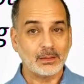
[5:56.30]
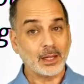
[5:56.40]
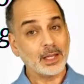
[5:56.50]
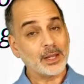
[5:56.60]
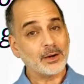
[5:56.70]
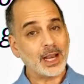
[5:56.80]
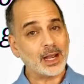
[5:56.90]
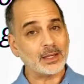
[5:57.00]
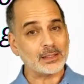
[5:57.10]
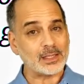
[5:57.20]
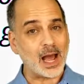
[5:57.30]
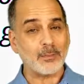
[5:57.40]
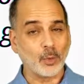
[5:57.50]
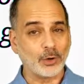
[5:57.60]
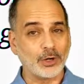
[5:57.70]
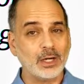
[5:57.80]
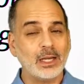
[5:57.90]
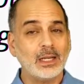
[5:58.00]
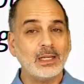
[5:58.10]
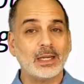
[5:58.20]
On the other hand, a stop order
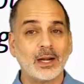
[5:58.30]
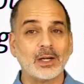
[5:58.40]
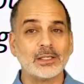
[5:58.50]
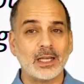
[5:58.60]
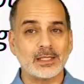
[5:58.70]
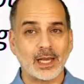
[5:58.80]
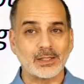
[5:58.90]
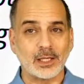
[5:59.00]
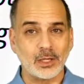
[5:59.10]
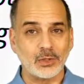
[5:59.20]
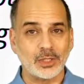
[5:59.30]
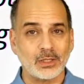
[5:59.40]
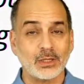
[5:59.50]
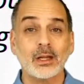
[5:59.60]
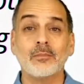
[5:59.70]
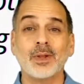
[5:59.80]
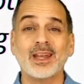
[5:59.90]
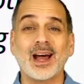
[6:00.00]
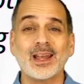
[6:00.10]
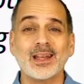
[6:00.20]
guarantees execution, but
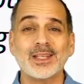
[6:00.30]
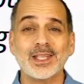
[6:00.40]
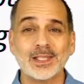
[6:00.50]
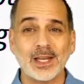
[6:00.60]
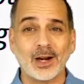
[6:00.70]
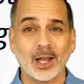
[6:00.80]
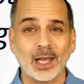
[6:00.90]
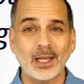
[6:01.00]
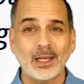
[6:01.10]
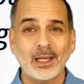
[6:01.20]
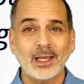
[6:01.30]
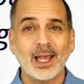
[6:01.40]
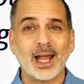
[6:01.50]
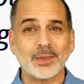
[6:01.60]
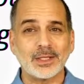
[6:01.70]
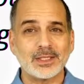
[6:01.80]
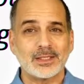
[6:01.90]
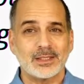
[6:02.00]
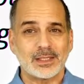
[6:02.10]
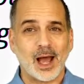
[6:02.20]
not necessarily at the
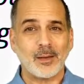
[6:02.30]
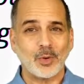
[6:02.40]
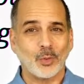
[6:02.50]
stop